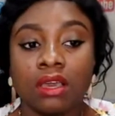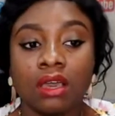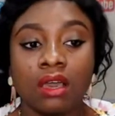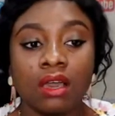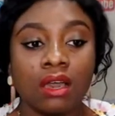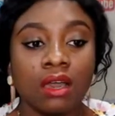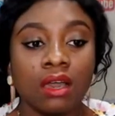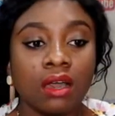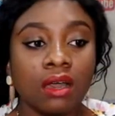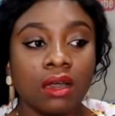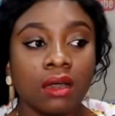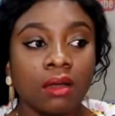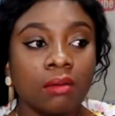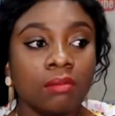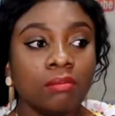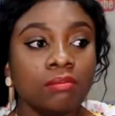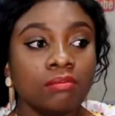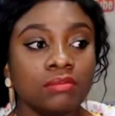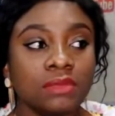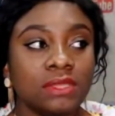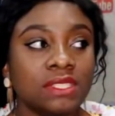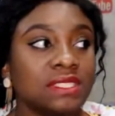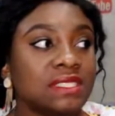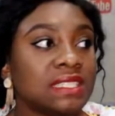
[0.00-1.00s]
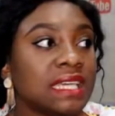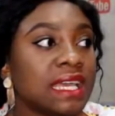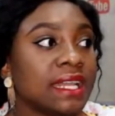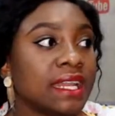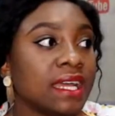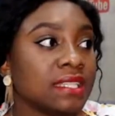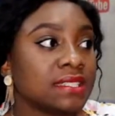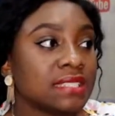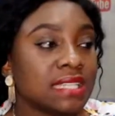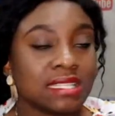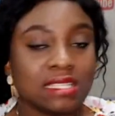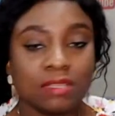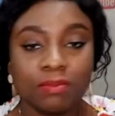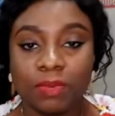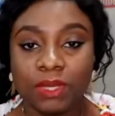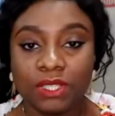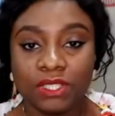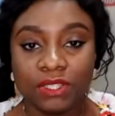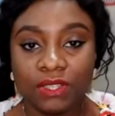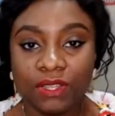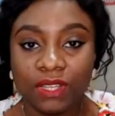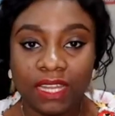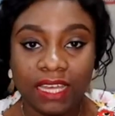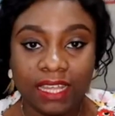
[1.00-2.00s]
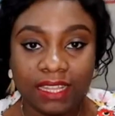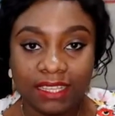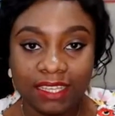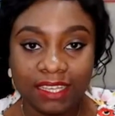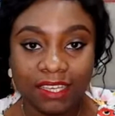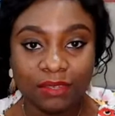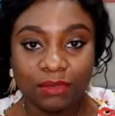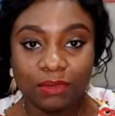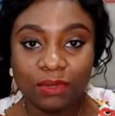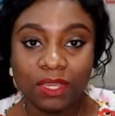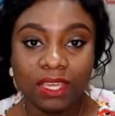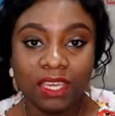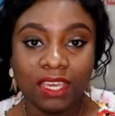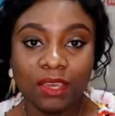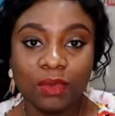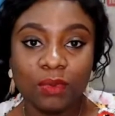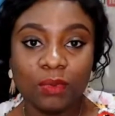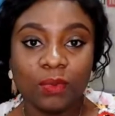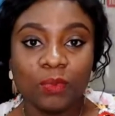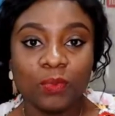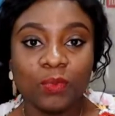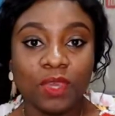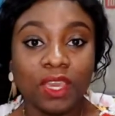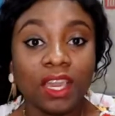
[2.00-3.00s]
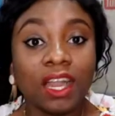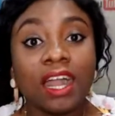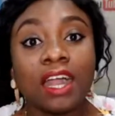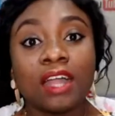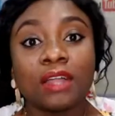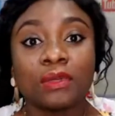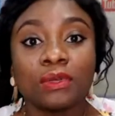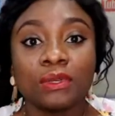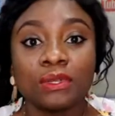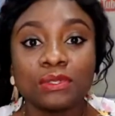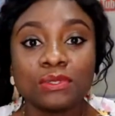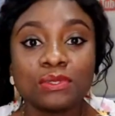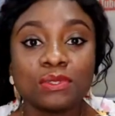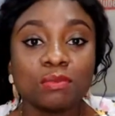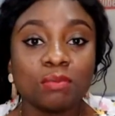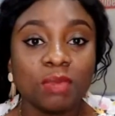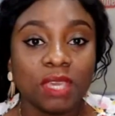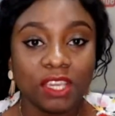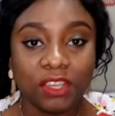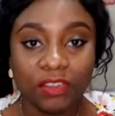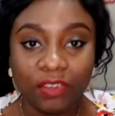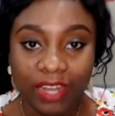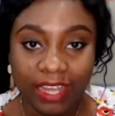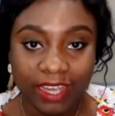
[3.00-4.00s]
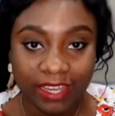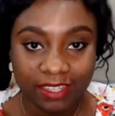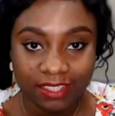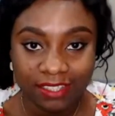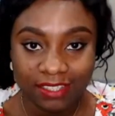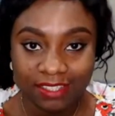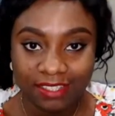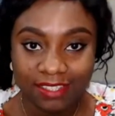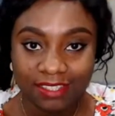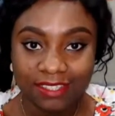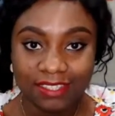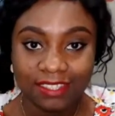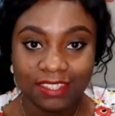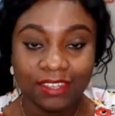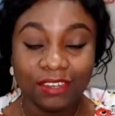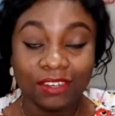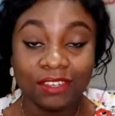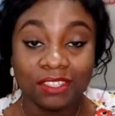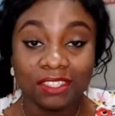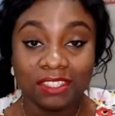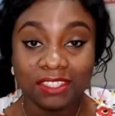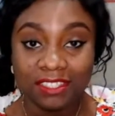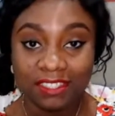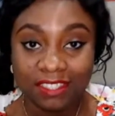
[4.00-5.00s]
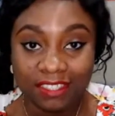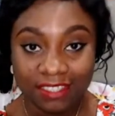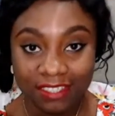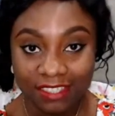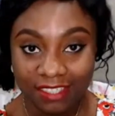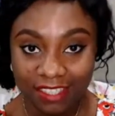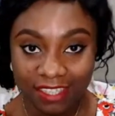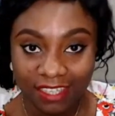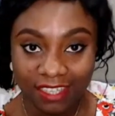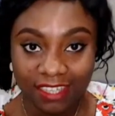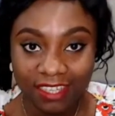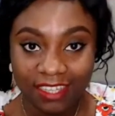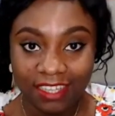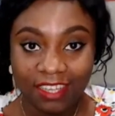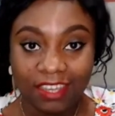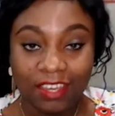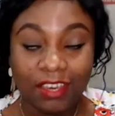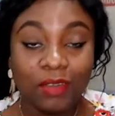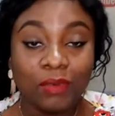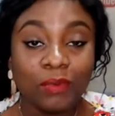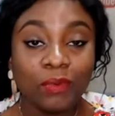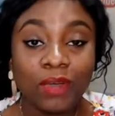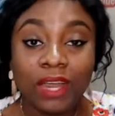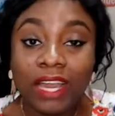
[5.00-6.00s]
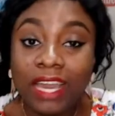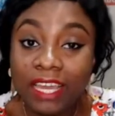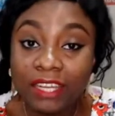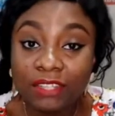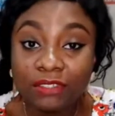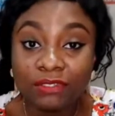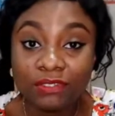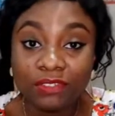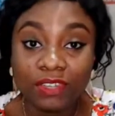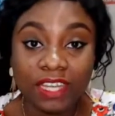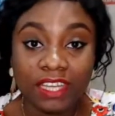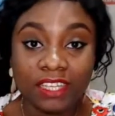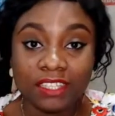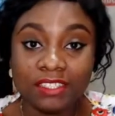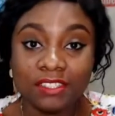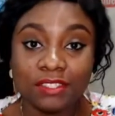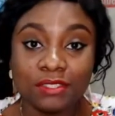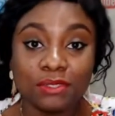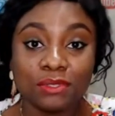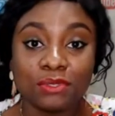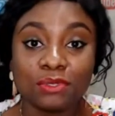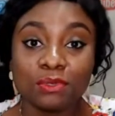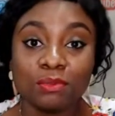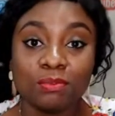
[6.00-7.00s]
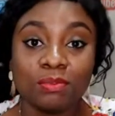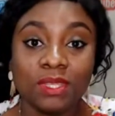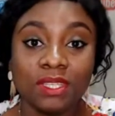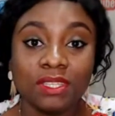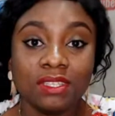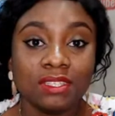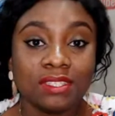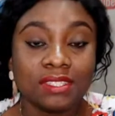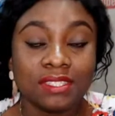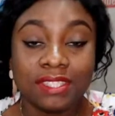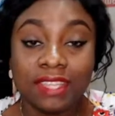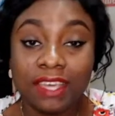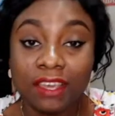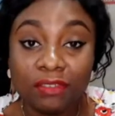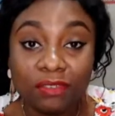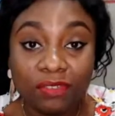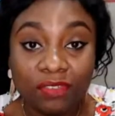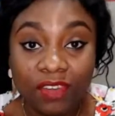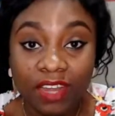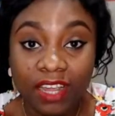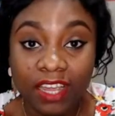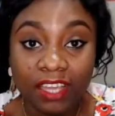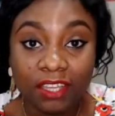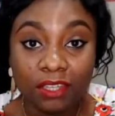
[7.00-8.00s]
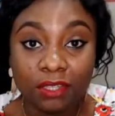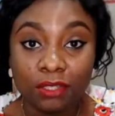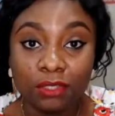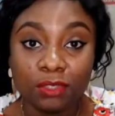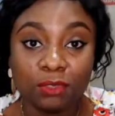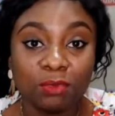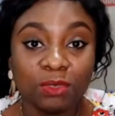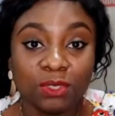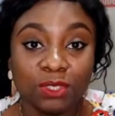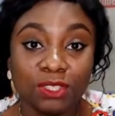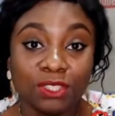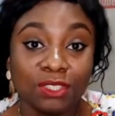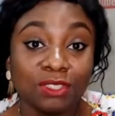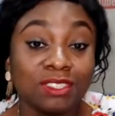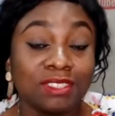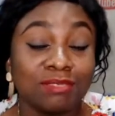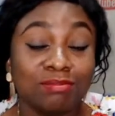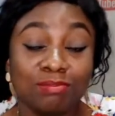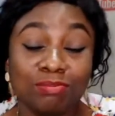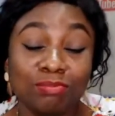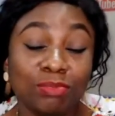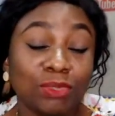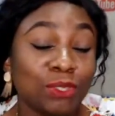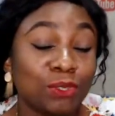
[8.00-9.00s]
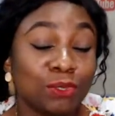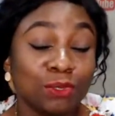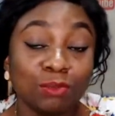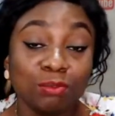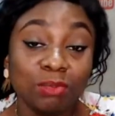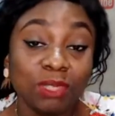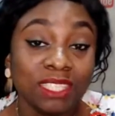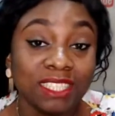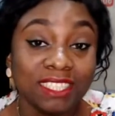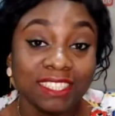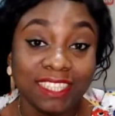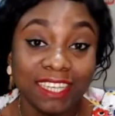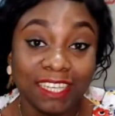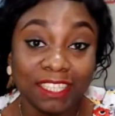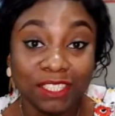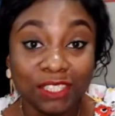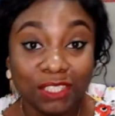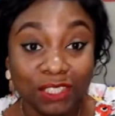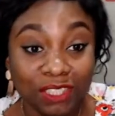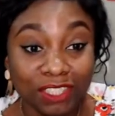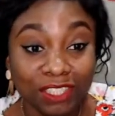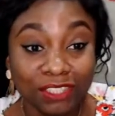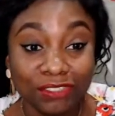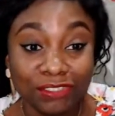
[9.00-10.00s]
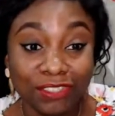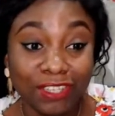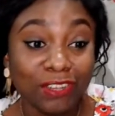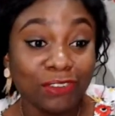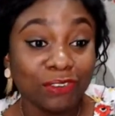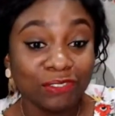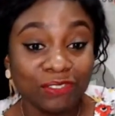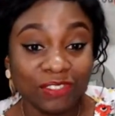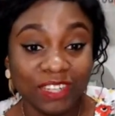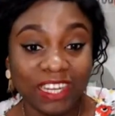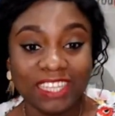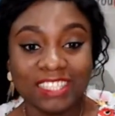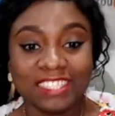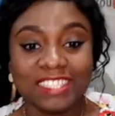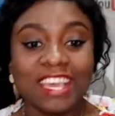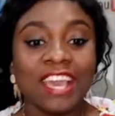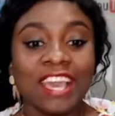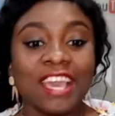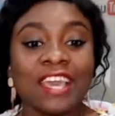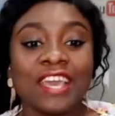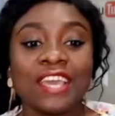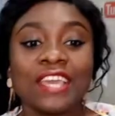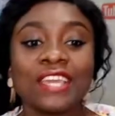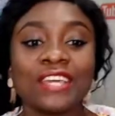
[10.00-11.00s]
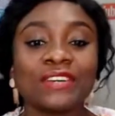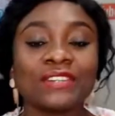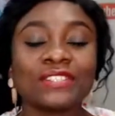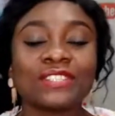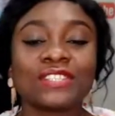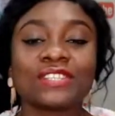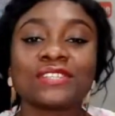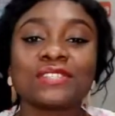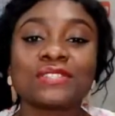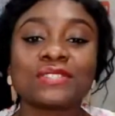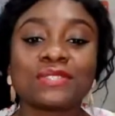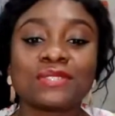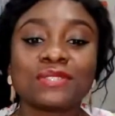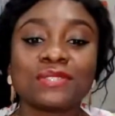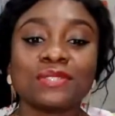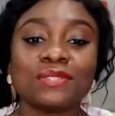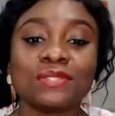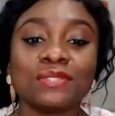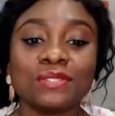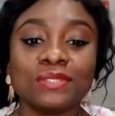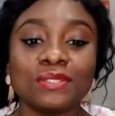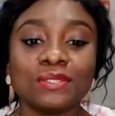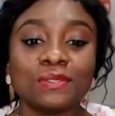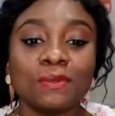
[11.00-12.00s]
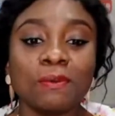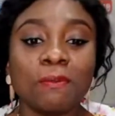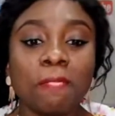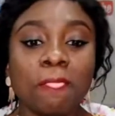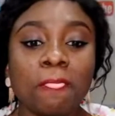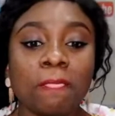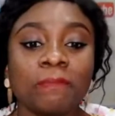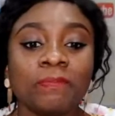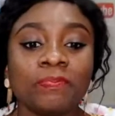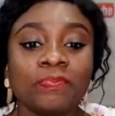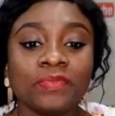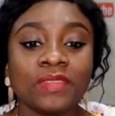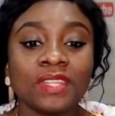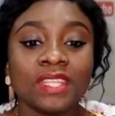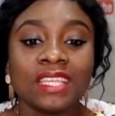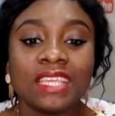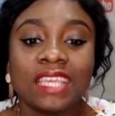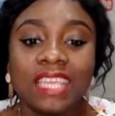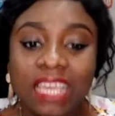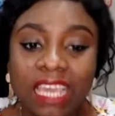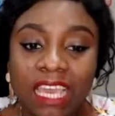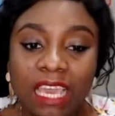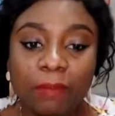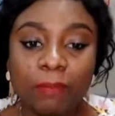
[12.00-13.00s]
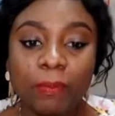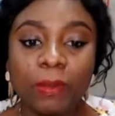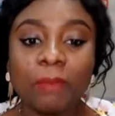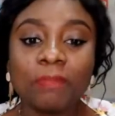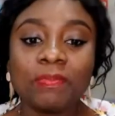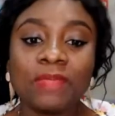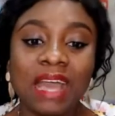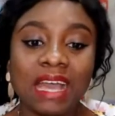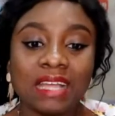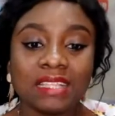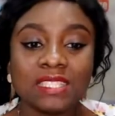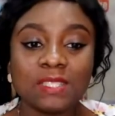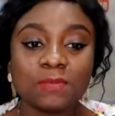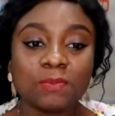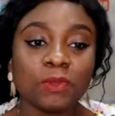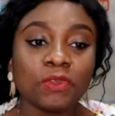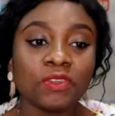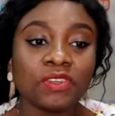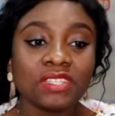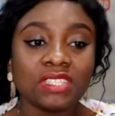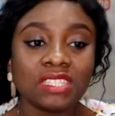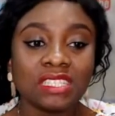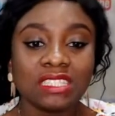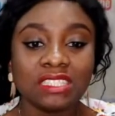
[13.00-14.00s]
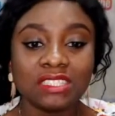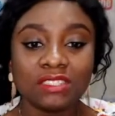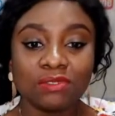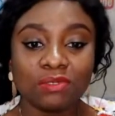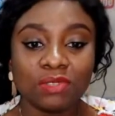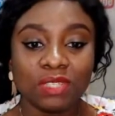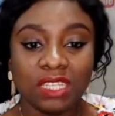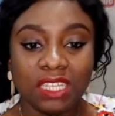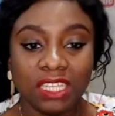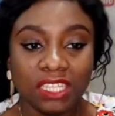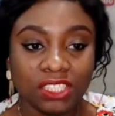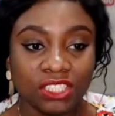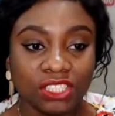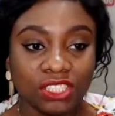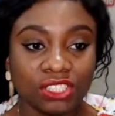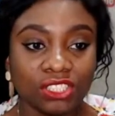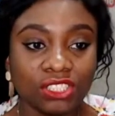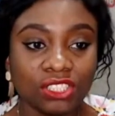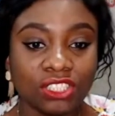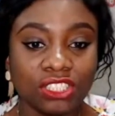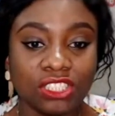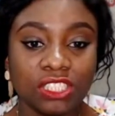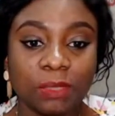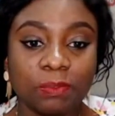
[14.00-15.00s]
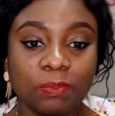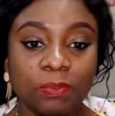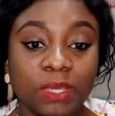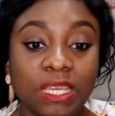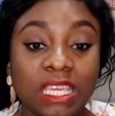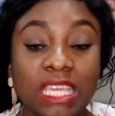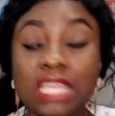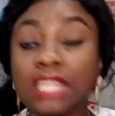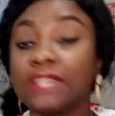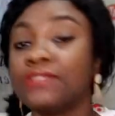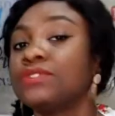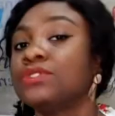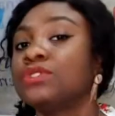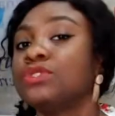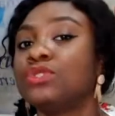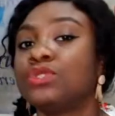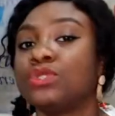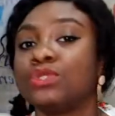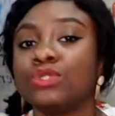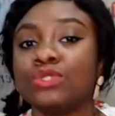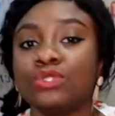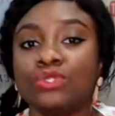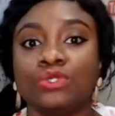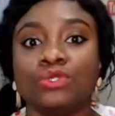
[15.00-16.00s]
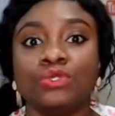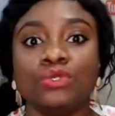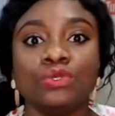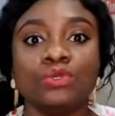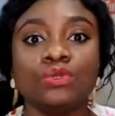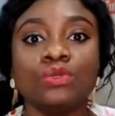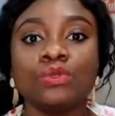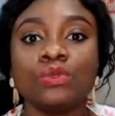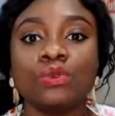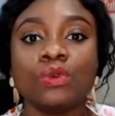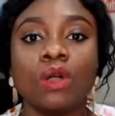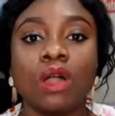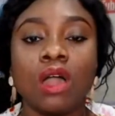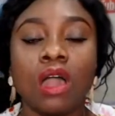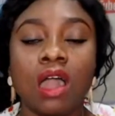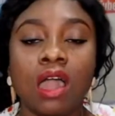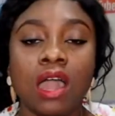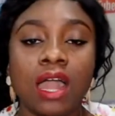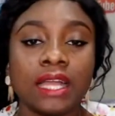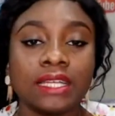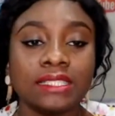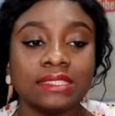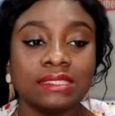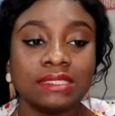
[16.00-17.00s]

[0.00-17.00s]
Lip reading: Decide that at a particular day, okay, we are going to make rice on a Sunday. What kind of rice? It could be stir fry, it could be the Nigerian jollof rice, just to keep up that spirit in the relationship, even though you are